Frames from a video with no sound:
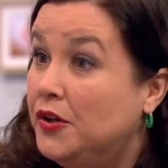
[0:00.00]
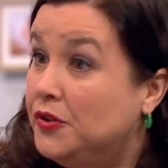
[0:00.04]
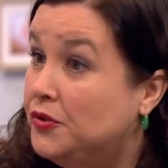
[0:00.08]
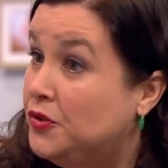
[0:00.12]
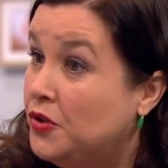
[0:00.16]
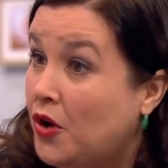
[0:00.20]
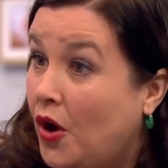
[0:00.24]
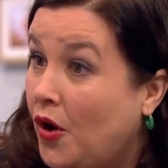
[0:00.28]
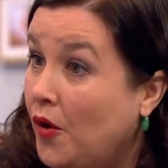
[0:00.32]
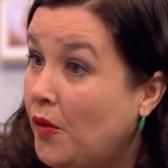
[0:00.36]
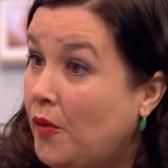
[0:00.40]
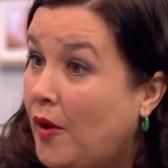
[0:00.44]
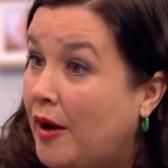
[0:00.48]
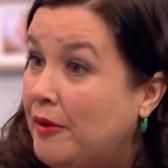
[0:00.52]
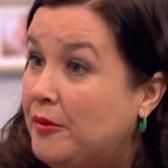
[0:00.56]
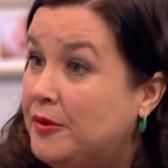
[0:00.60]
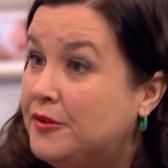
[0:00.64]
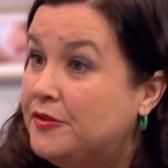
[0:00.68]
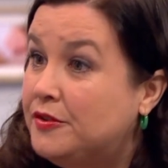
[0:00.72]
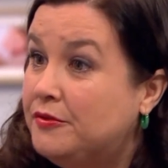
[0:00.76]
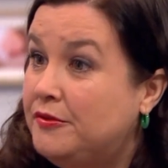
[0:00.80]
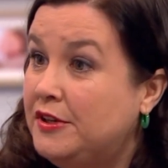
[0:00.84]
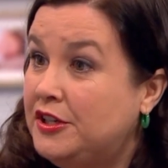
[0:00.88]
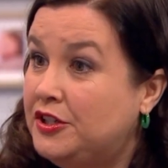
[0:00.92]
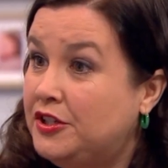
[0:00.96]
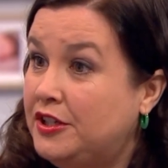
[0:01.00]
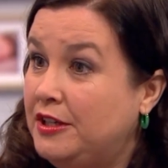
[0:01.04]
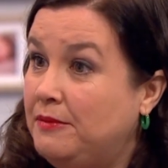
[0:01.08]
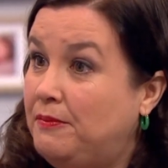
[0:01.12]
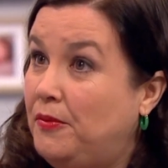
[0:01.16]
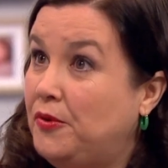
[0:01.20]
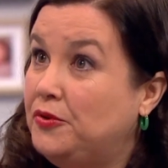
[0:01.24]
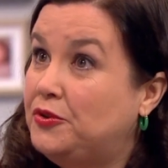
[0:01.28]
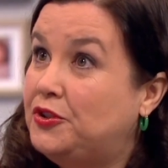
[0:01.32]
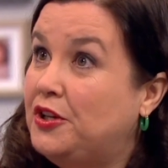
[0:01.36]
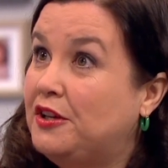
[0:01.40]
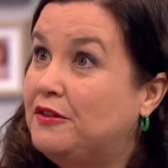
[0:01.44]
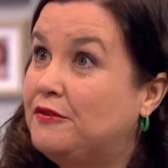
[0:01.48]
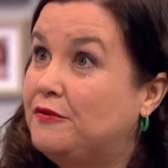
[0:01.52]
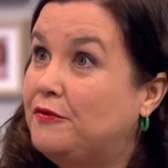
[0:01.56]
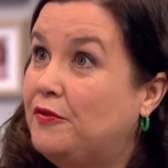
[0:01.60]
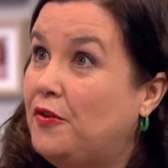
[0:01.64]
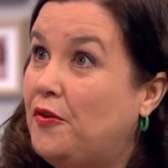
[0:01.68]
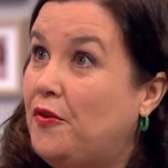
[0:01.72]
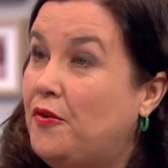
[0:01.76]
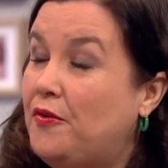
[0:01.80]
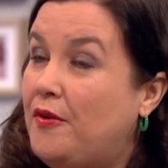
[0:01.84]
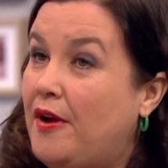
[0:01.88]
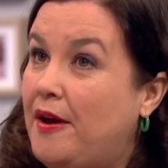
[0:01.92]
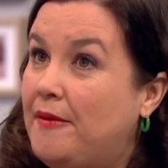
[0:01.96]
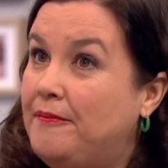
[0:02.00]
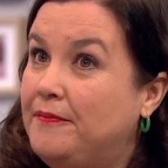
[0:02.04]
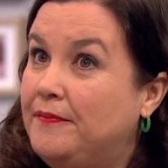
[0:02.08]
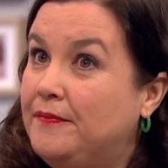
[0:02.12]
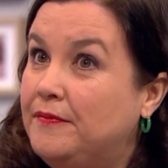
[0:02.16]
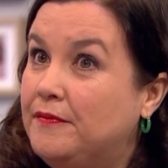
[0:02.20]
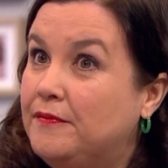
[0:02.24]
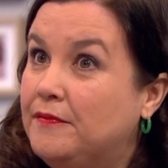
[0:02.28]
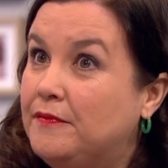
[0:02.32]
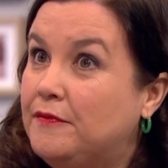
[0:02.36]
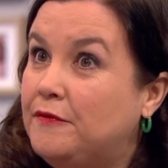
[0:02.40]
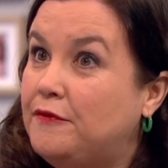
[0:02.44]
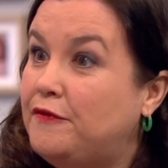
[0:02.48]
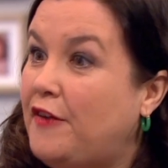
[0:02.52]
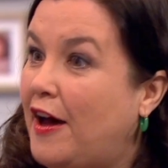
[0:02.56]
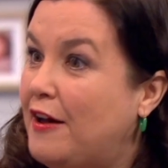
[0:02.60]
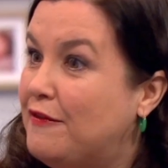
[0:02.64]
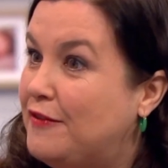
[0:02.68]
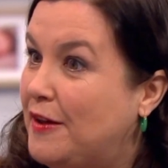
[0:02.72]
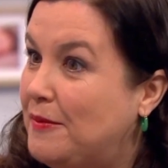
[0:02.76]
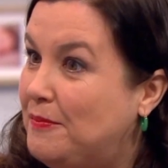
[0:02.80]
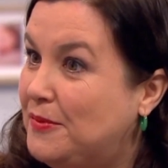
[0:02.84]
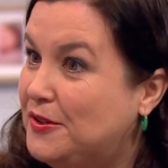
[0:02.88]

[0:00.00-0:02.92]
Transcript: she? No, I was originally booked just for um, five